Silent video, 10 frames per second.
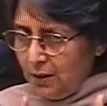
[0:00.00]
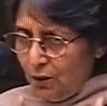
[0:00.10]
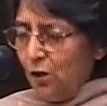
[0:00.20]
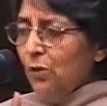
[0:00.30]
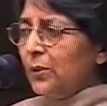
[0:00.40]

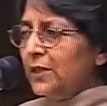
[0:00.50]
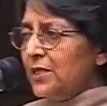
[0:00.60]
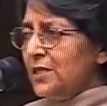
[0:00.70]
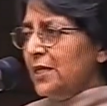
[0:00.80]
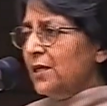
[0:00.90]
along with the
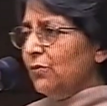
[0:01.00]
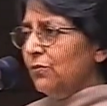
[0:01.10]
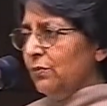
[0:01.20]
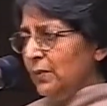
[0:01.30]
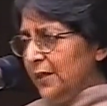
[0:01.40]
state, the
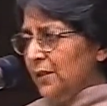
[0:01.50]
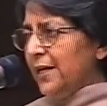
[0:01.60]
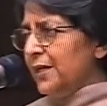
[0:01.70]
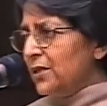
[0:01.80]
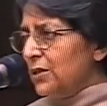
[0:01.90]
other
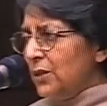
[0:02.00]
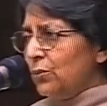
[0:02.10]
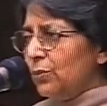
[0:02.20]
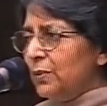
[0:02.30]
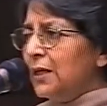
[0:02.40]
category
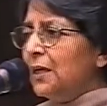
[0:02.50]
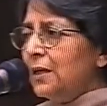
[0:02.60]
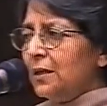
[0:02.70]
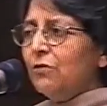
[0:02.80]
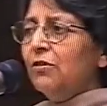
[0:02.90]
would be
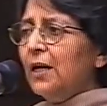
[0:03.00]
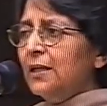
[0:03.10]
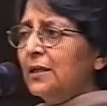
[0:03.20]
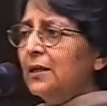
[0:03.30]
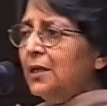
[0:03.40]
the
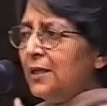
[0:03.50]
father.